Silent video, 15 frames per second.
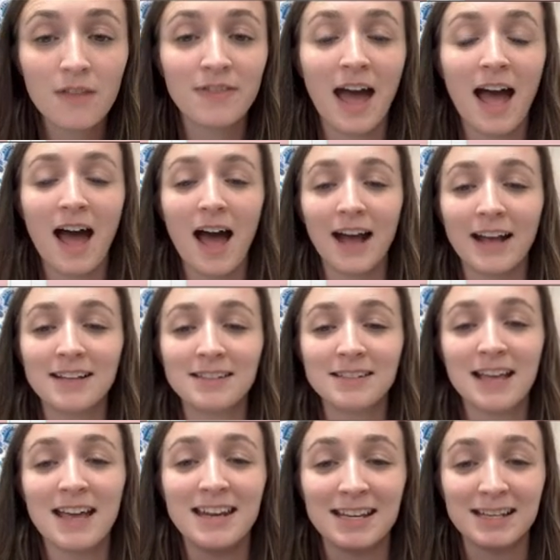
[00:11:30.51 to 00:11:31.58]
that ice
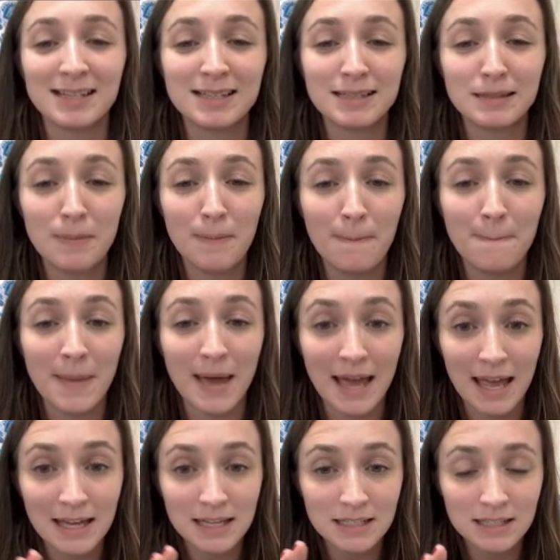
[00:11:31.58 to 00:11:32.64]
can
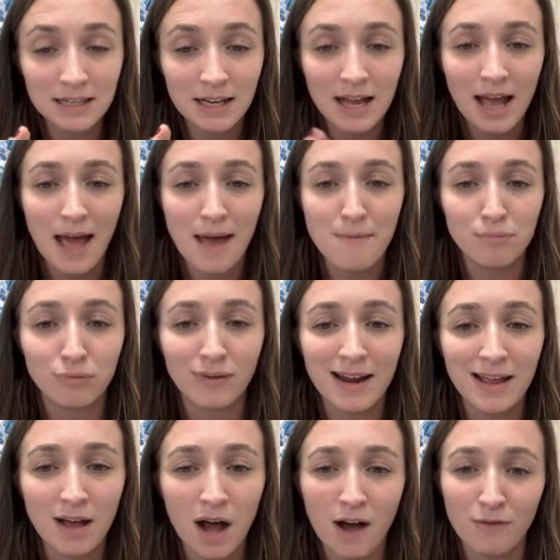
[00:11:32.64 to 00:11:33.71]
expand and
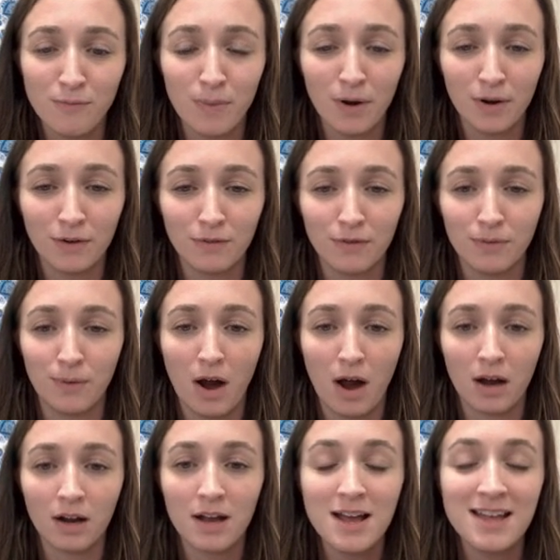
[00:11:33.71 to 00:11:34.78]
break off part of the
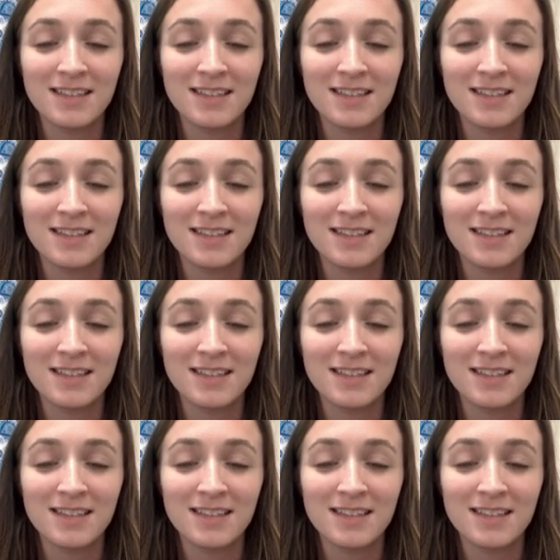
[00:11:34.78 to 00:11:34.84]
rock.